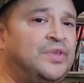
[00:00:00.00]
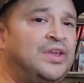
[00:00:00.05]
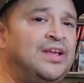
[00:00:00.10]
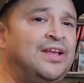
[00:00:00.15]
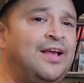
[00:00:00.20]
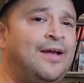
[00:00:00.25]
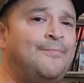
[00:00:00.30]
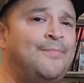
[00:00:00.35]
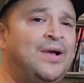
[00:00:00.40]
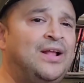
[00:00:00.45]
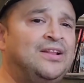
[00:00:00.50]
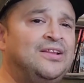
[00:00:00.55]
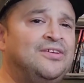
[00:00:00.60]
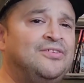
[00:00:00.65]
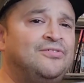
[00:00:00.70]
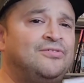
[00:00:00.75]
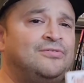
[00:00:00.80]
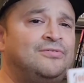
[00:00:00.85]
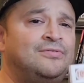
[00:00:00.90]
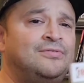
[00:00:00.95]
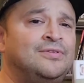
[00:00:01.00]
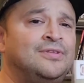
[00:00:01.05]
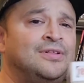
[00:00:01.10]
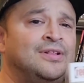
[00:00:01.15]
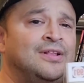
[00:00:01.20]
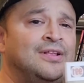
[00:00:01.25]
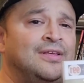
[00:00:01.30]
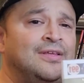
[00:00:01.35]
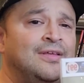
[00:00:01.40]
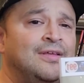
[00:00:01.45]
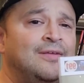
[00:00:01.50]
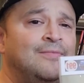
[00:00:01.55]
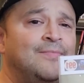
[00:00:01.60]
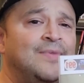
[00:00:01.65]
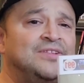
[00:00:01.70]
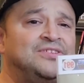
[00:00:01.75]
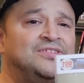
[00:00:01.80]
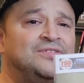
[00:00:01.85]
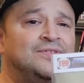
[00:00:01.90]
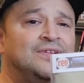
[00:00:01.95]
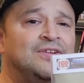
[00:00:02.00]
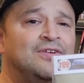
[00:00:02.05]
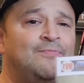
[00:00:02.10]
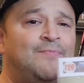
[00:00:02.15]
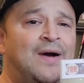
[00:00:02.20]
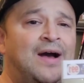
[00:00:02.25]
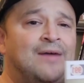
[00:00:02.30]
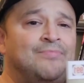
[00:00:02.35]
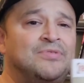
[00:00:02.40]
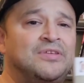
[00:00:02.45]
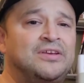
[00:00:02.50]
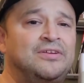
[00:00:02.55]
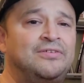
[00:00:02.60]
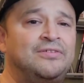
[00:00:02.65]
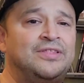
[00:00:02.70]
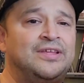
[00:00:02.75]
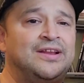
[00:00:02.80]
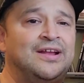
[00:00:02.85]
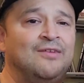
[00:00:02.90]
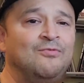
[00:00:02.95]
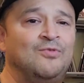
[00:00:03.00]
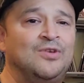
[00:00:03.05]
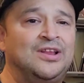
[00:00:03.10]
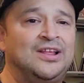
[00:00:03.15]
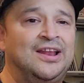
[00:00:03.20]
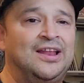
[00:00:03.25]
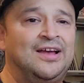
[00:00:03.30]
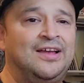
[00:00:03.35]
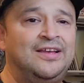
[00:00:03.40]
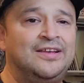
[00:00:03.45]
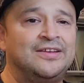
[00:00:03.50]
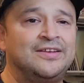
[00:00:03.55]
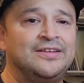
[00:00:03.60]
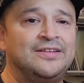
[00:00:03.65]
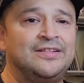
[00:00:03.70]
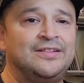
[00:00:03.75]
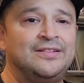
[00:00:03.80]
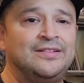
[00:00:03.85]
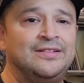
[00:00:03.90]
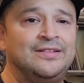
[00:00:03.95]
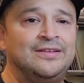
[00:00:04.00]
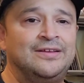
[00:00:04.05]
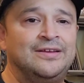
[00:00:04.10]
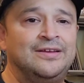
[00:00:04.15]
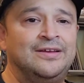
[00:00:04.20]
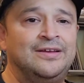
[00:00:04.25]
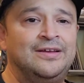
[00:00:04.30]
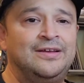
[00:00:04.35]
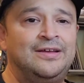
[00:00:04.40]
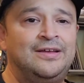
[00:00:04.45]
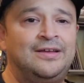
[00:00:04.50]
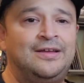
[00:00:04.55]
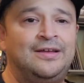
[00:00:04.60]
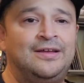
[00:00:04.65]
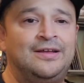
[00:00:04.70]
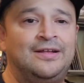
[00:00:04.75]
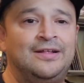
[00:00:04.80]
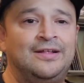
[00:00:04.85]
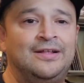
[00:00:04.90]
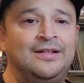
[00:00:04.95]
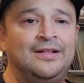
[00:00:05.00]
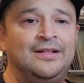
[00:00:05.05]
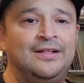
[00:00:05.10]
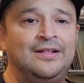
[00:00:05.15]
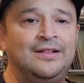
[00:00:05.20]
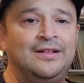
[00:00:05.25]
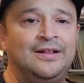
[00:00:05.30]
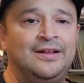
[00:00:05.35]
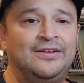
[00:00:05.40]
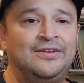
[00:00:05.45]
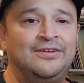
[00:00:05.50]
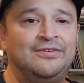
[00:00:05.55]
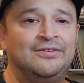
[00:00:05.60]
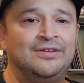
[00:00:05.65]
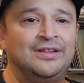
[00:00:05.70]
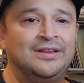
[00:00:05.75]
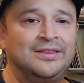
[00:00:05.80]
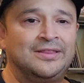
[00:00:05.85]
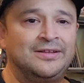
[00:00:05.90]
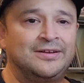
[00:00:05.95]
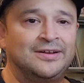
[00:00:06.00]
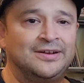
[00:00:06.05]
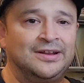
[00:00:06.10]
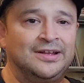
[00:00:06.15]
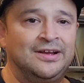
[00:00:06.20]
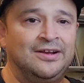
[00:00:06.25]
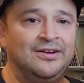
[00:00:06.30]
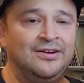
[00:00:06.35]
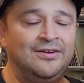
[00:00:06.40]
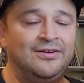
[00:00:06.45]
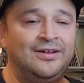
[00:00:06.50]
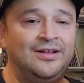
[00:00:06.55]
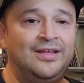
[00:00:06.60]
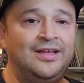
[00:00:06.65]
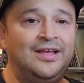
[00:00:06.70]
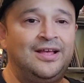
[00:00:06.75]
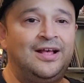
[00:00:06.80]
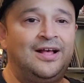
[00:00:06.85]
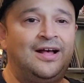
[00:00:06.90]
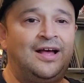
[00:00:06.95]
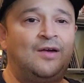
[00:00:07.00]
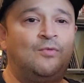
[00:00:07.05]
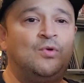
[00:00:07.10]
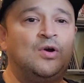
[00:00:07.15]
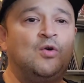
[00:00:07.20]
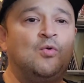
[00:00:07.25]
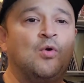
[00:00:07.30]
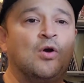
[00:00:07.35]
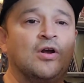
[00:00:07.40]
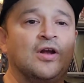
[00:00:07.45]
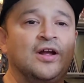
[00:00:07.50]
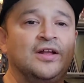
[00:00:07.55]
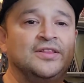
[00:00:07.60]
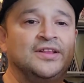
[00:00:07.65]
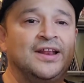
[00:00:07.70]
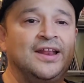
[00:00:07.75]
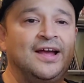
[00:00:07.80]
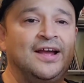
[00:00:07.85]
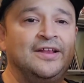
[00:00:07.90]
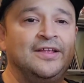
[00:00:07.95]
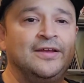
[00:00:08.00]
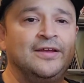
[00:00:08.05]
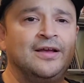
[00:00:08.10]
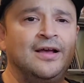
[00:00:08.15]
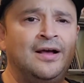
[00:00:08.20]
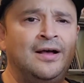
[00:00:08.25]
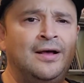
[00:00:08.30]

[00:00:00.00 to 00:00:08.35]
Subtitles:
got my two little pops here that I really like. I know it's the glare. I will work on the lighting.